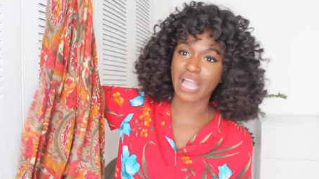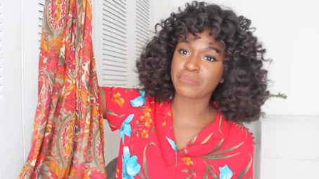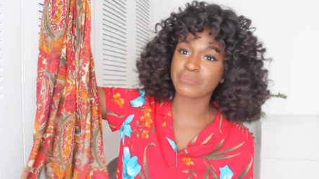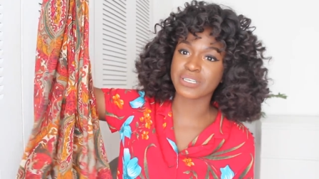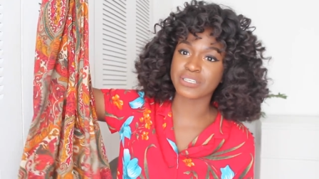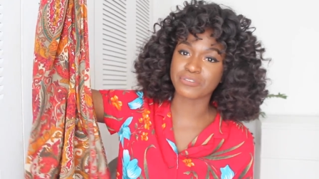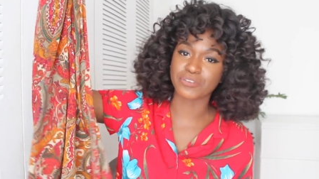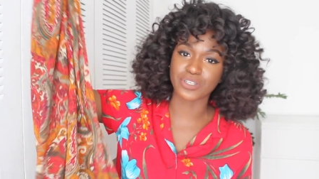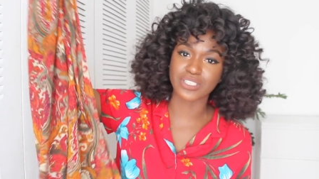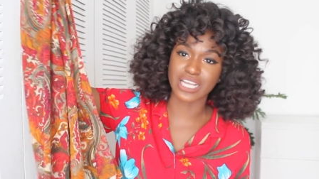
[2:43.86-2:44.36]
I
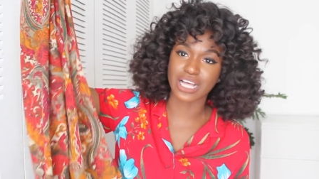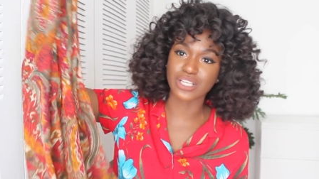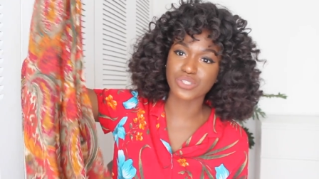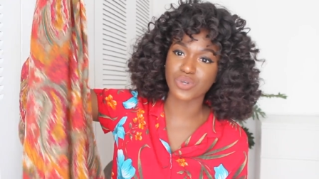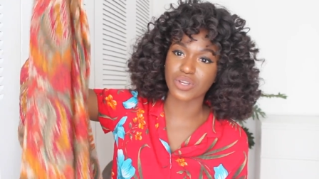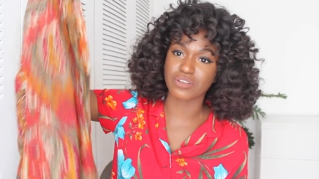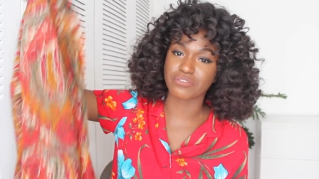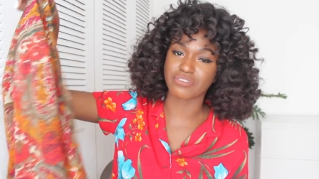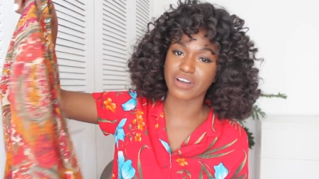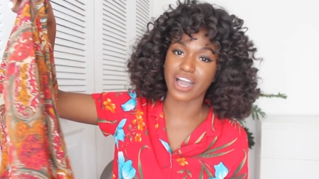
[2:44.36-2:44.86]
mean, for a dollar
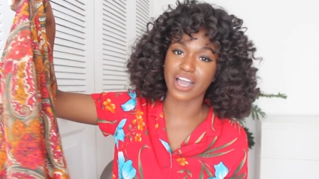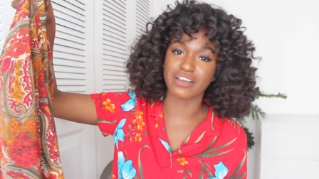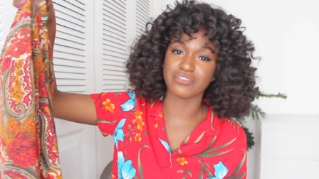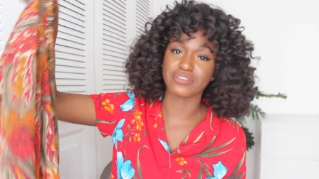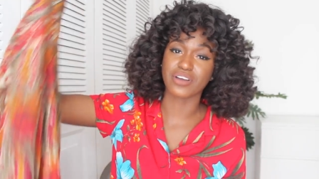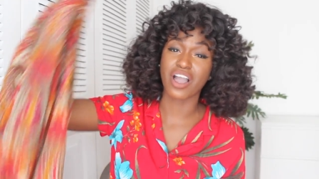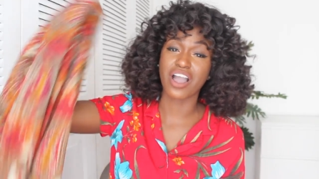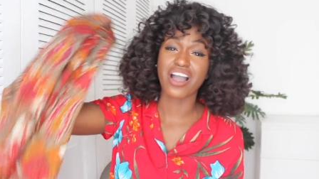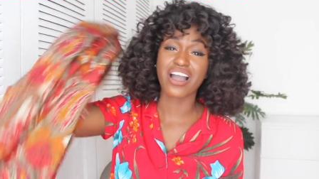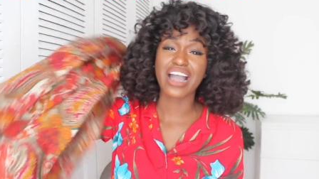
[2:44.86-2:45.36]

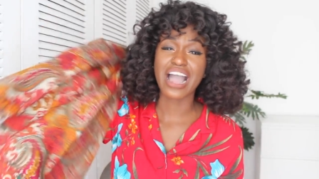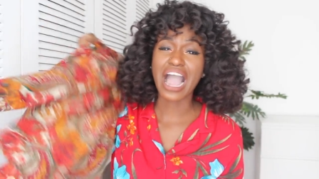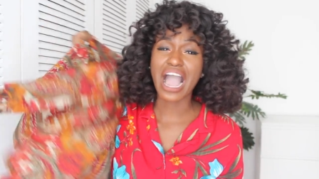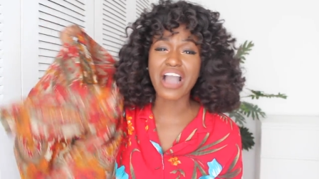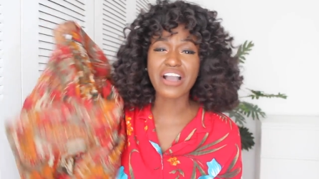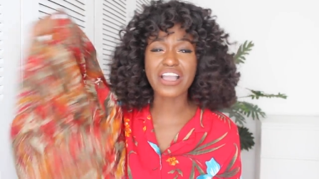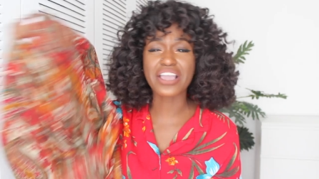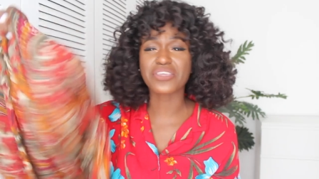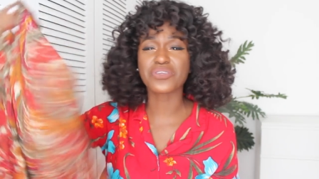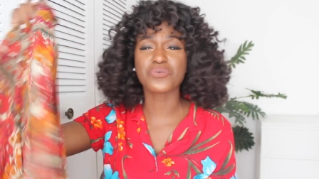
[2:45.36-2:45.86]
twenty-five,
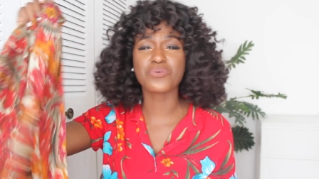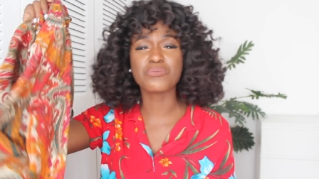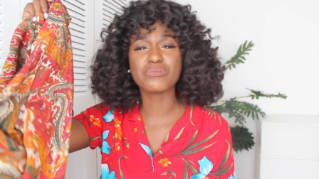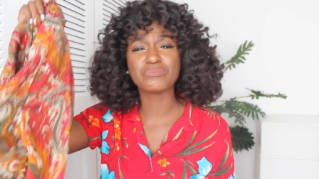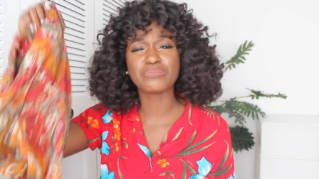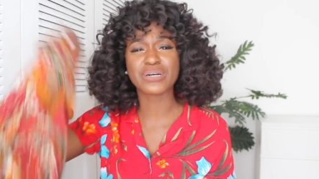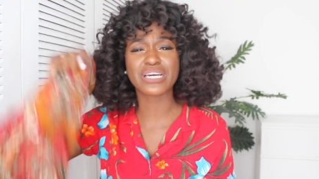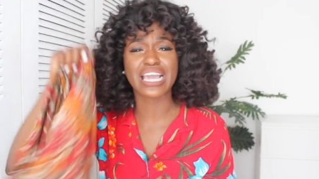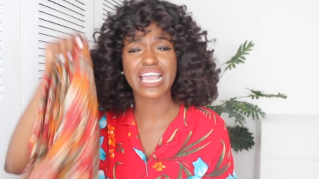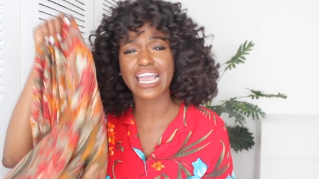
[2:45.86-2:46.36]
how can you
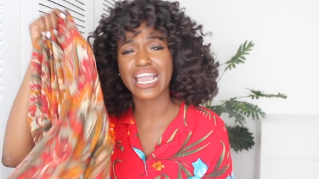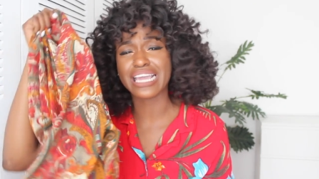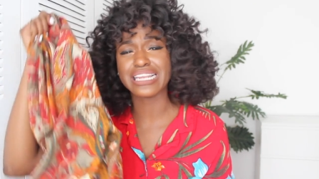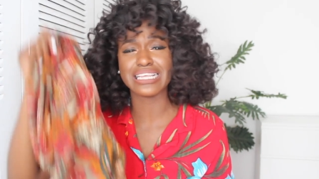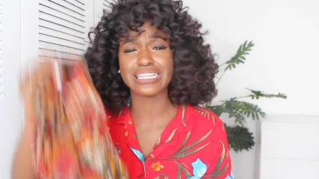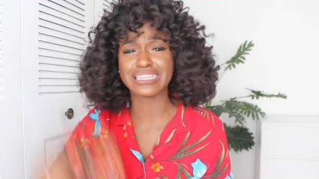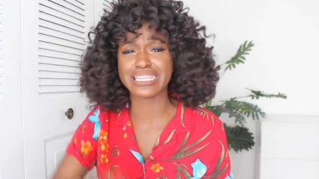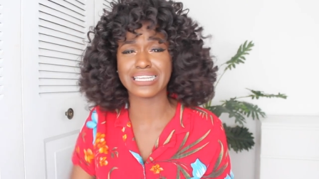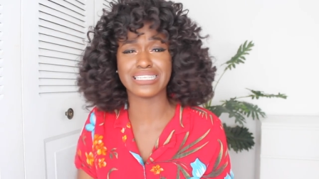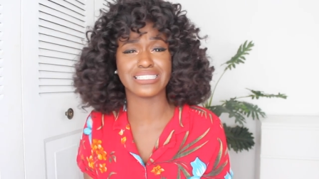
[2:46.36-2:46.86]
put
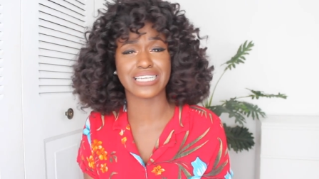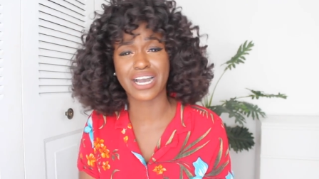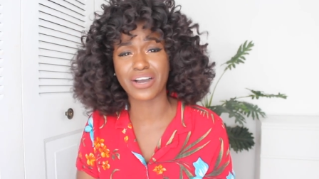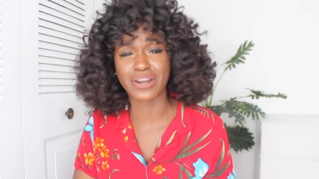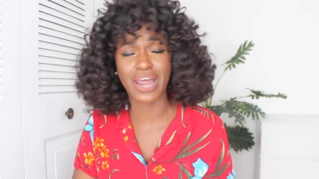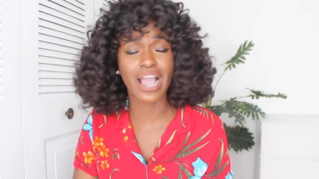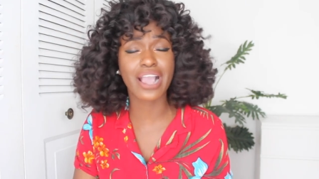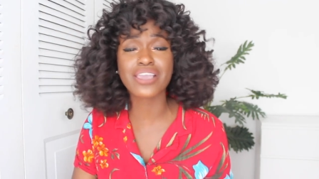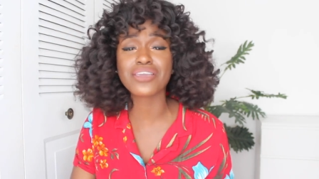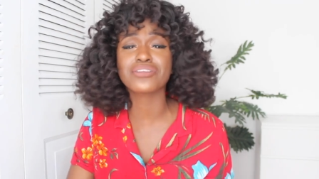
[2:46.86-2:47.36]
anything
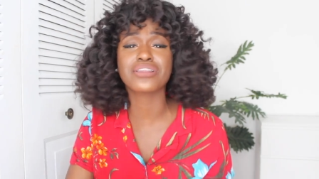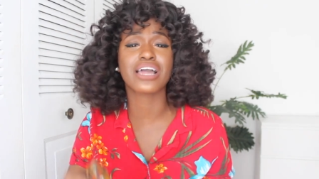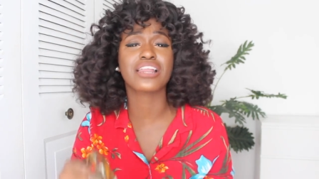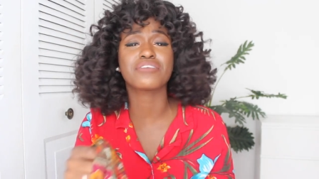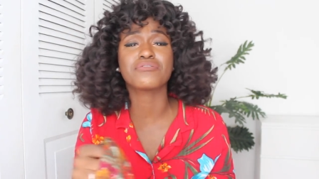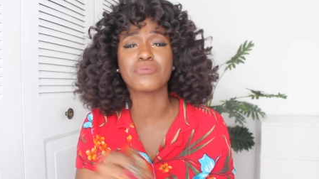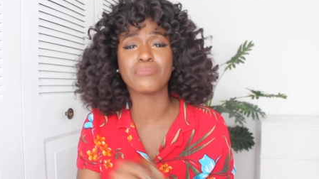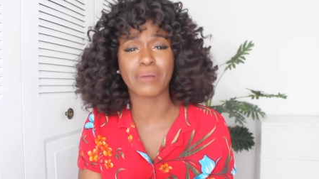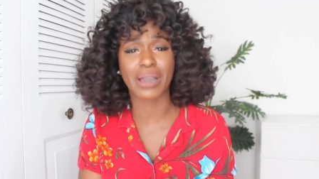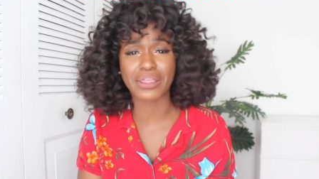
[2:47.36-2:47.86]
down? How can you
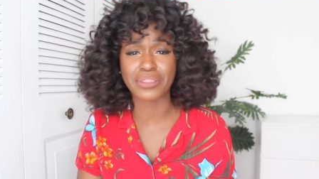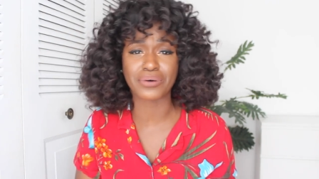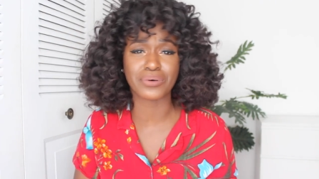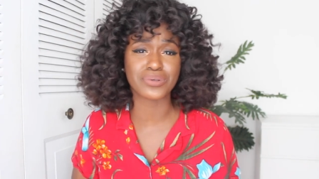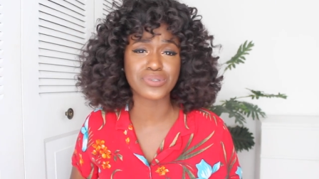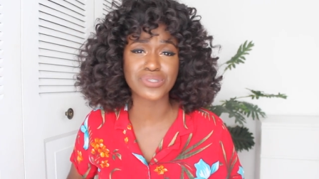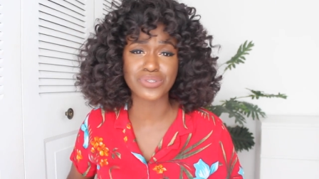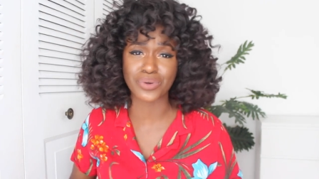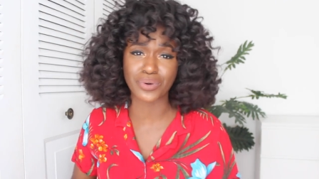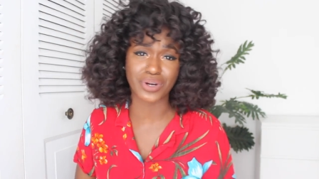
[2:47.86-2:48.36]
not even buy the
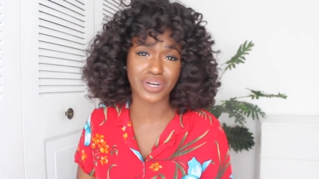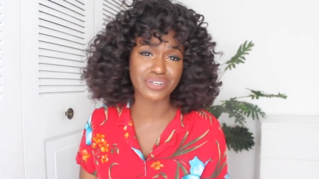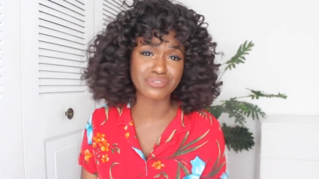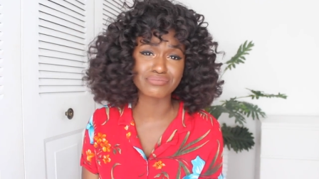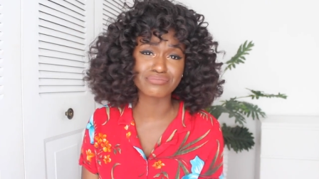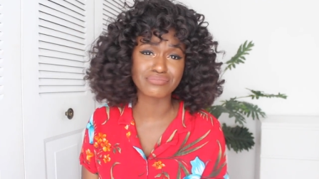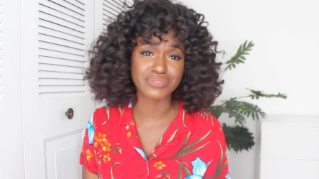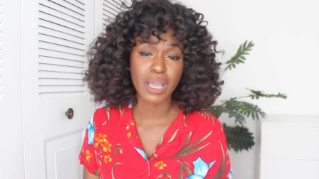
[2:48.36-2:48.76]
whole store?